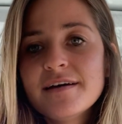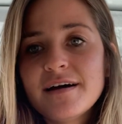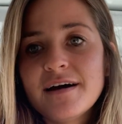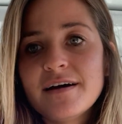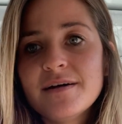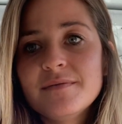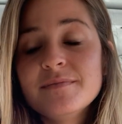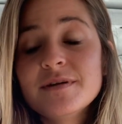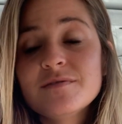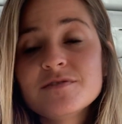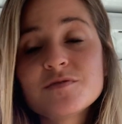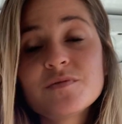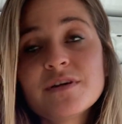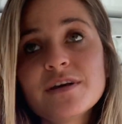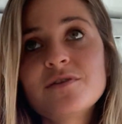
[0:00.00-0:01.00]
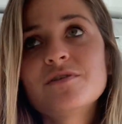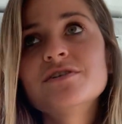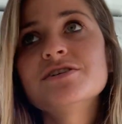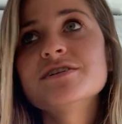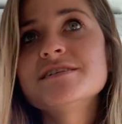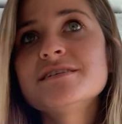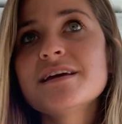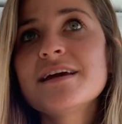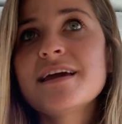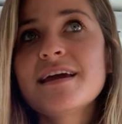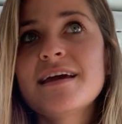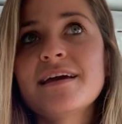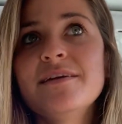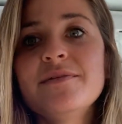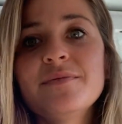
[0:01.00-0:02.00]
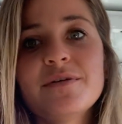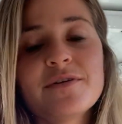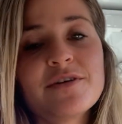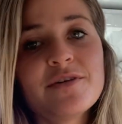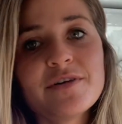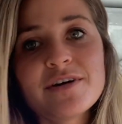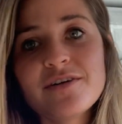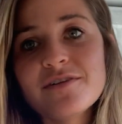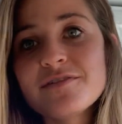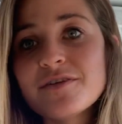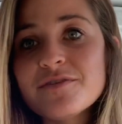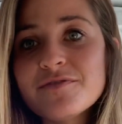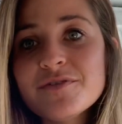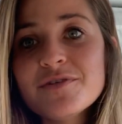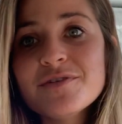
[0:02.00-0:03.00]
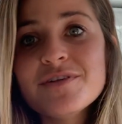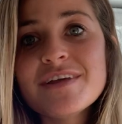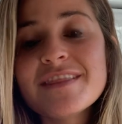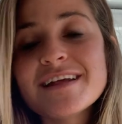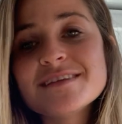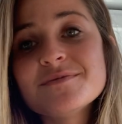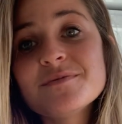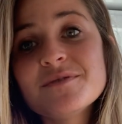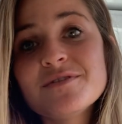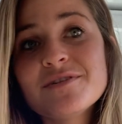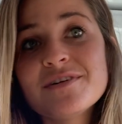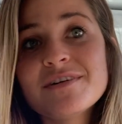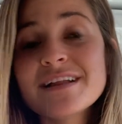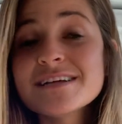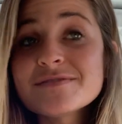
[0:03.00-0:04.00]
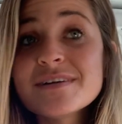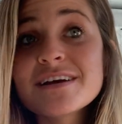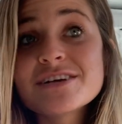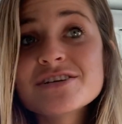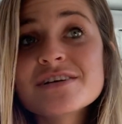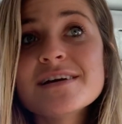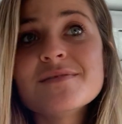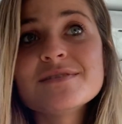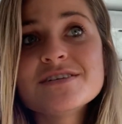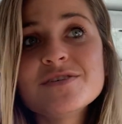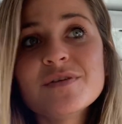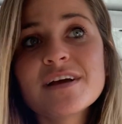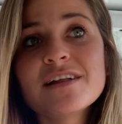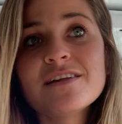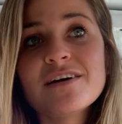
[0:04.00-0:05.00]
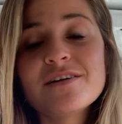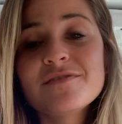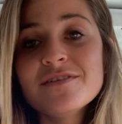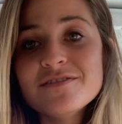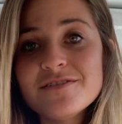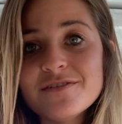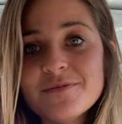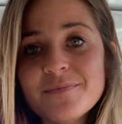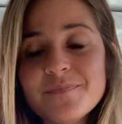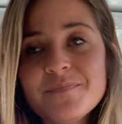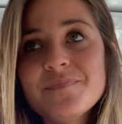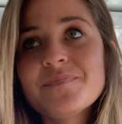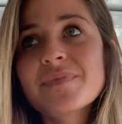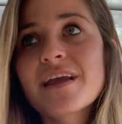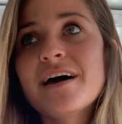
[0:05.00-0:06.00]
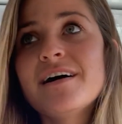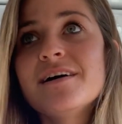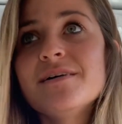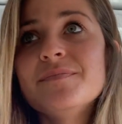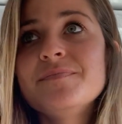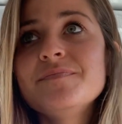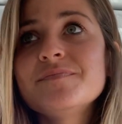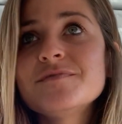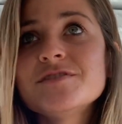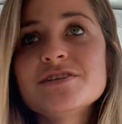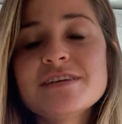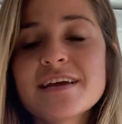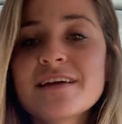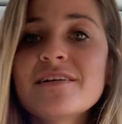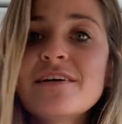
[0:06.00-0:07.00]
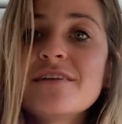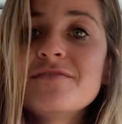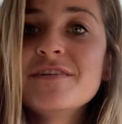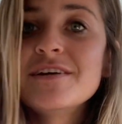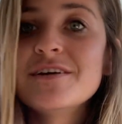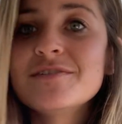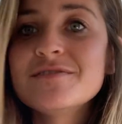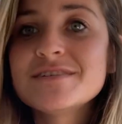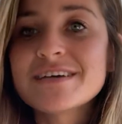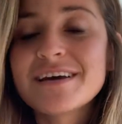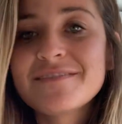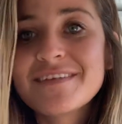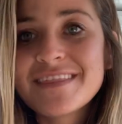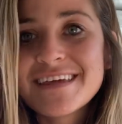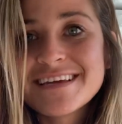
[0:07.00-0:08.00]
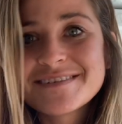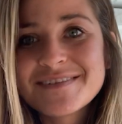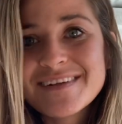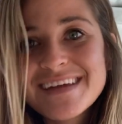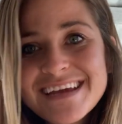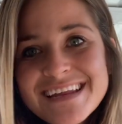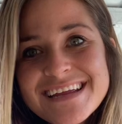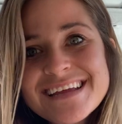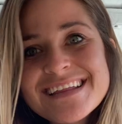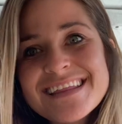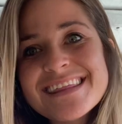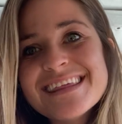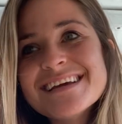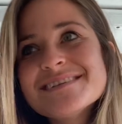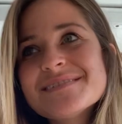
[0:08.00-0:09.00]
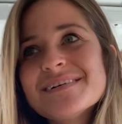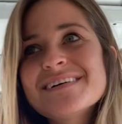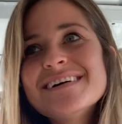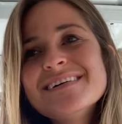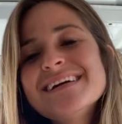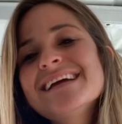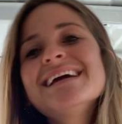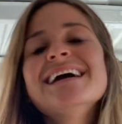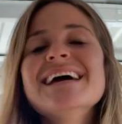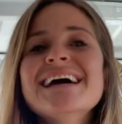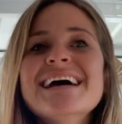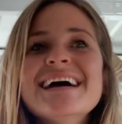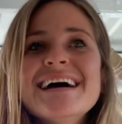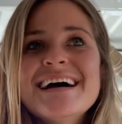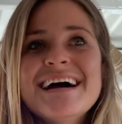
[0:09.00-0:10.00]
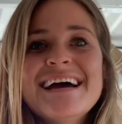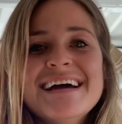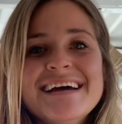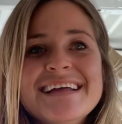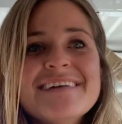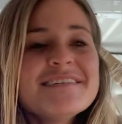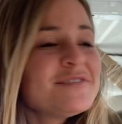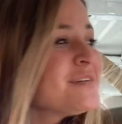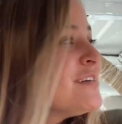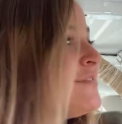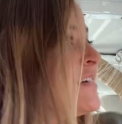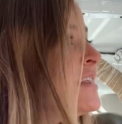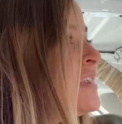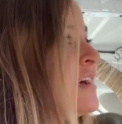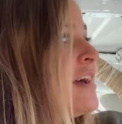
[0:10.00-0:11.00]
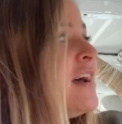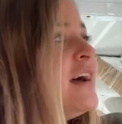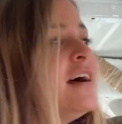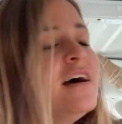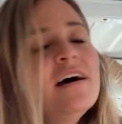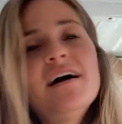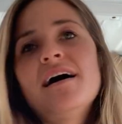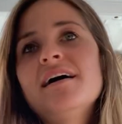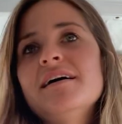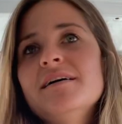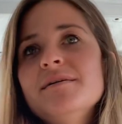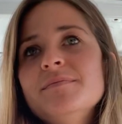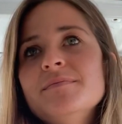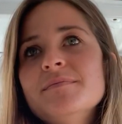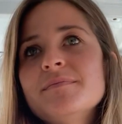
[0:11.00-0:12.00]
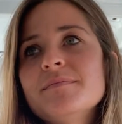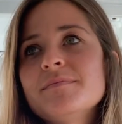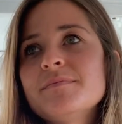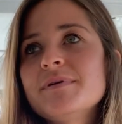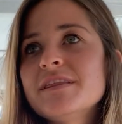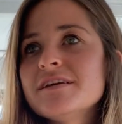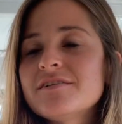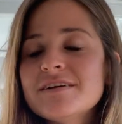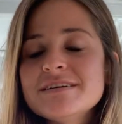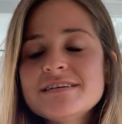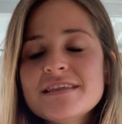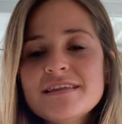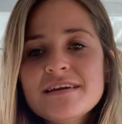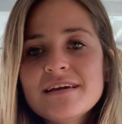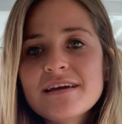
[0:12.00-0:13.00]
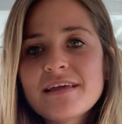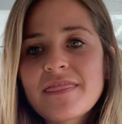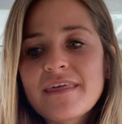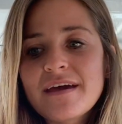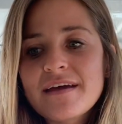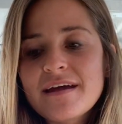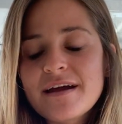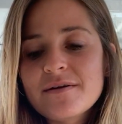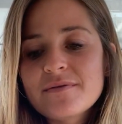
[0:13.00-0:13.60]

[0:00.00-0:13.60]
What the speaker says: It was really gorgeous, and we were growing all of our food, and that's when actually I was doing a lot of YouTube, just taking a lot of videos of the things we would eat and the things we were growing, and that was really fun. But the crazy thing that I